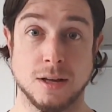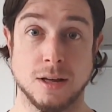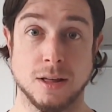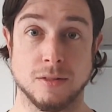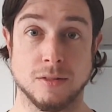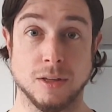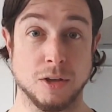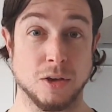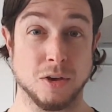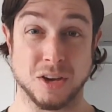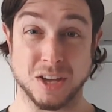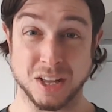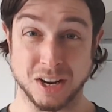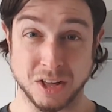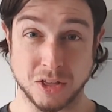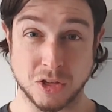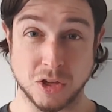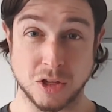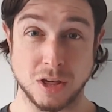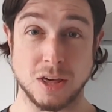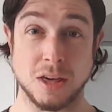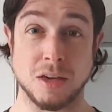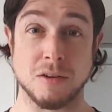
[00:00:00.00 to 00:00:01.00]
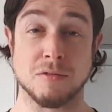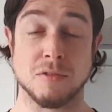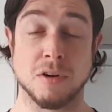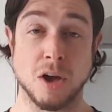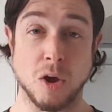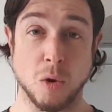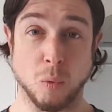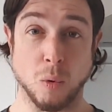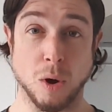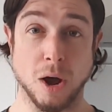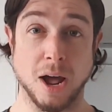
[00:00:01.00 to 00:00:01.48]
then you can achieve
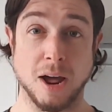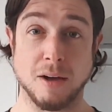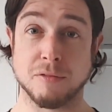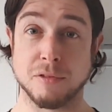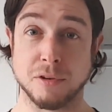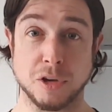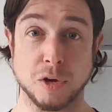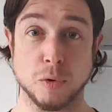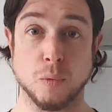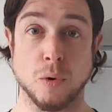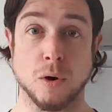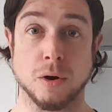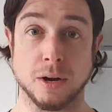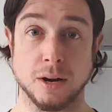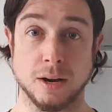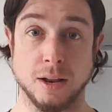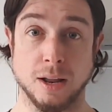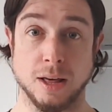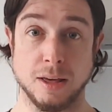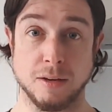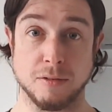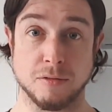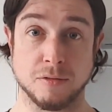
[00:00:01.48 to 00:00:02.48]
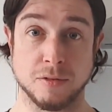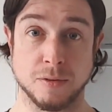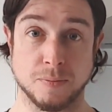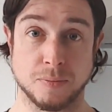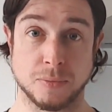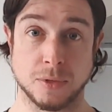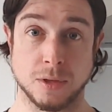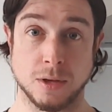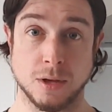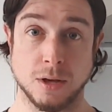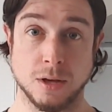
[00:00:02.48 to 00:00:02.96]
whatever you want in life.
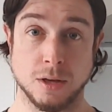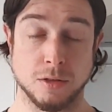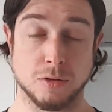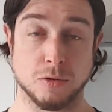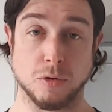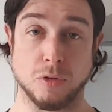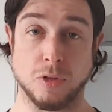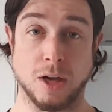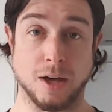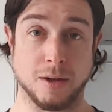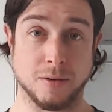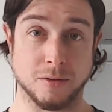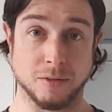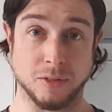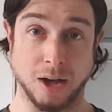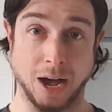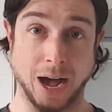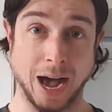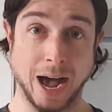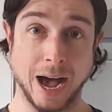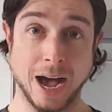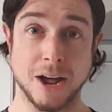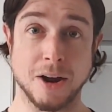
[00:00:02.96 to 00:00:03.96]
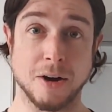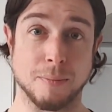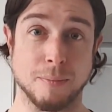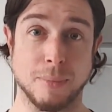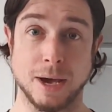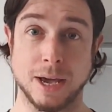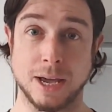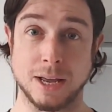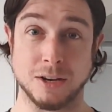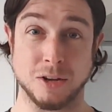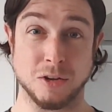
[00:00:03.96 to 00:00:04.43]
So the higher
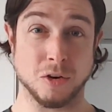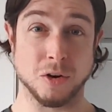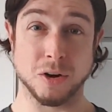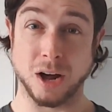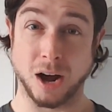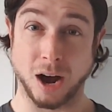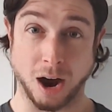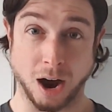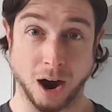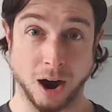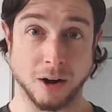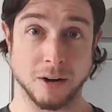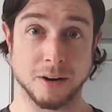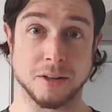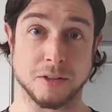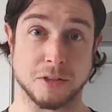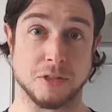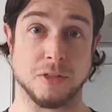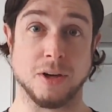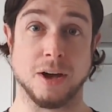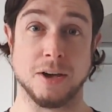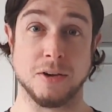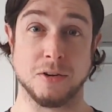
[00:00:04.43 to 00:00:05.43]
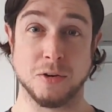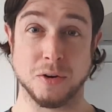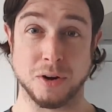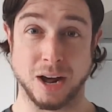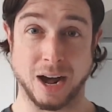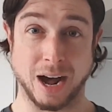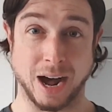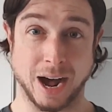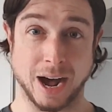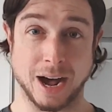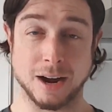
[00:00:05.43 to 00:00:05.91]
mind, you've got to harness that. You've got to
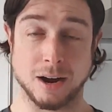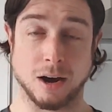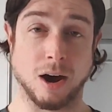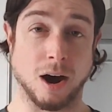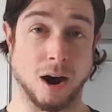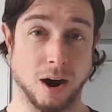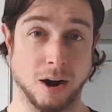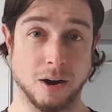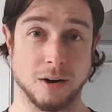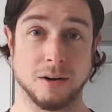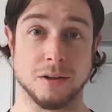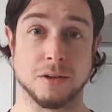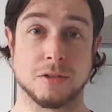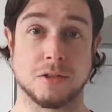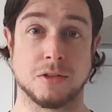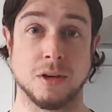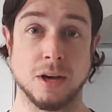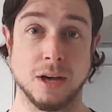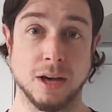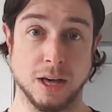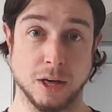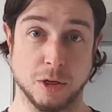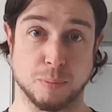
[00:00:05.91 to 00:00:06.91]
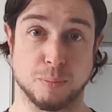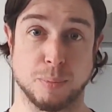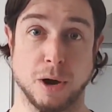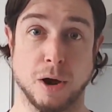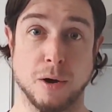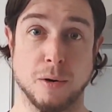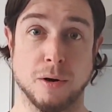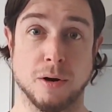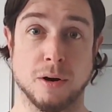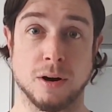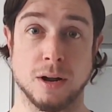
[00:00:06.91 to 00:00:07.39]
harness its
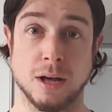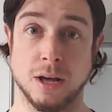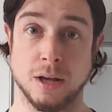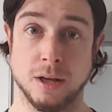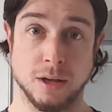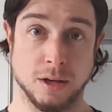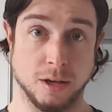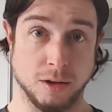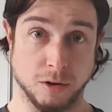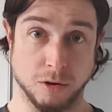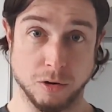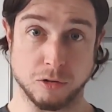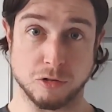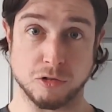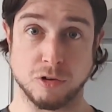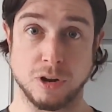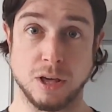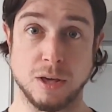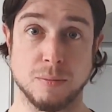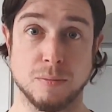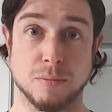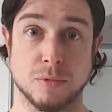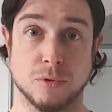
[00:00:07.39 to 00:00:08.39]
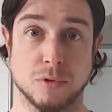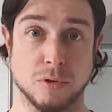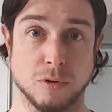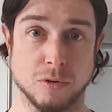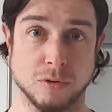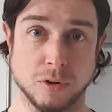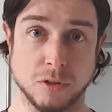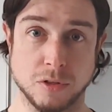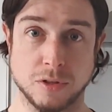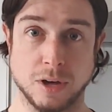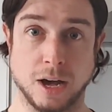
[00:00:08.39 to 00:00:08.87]
power, your dreams, your
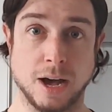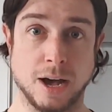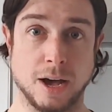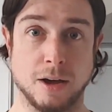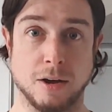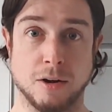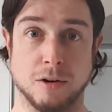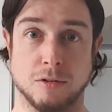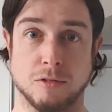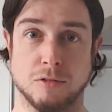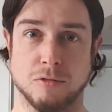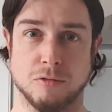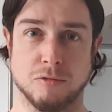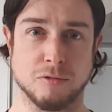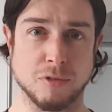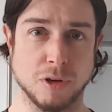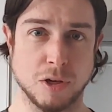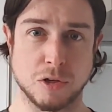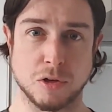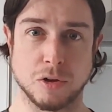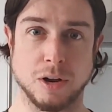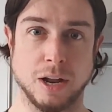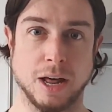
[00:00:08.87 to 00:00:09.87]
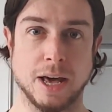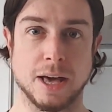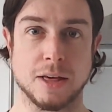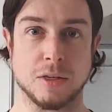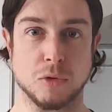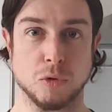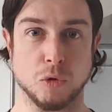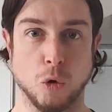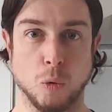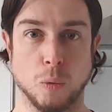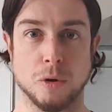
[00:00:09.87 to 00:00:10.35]
desires,
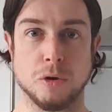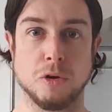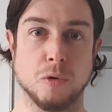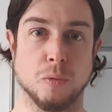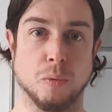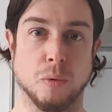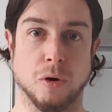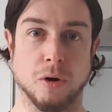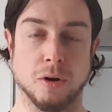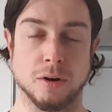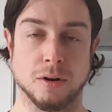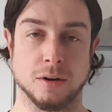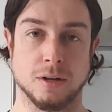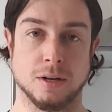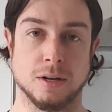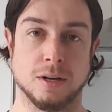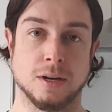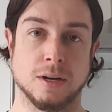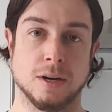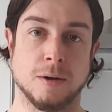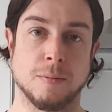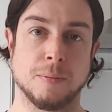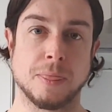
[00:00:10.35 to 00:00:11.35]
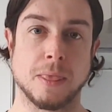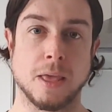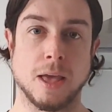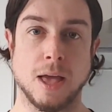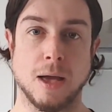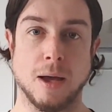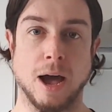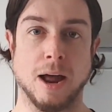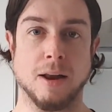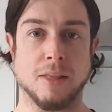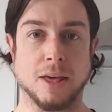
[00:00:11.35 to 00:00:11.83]
visualize, know what you want,
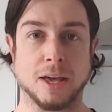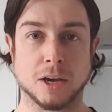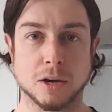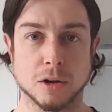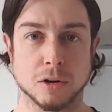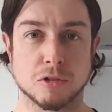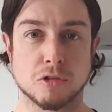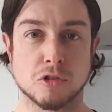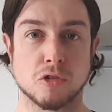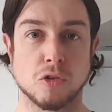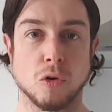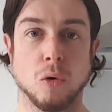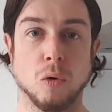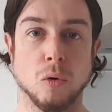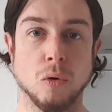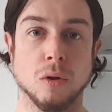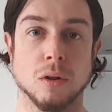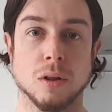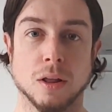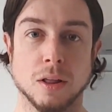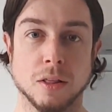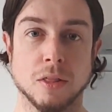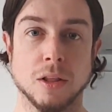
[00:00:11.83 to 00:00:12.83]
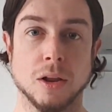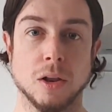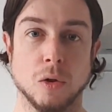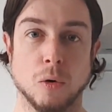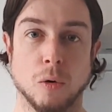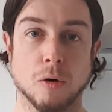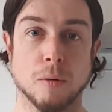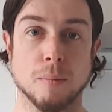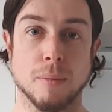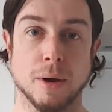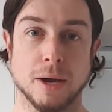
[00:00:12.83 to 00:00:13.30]
and then control the
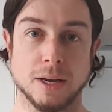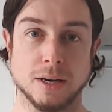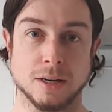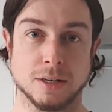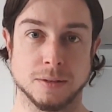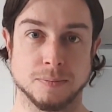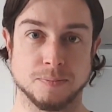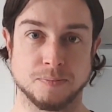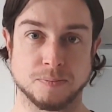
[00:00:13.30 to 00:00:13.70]
lower mind.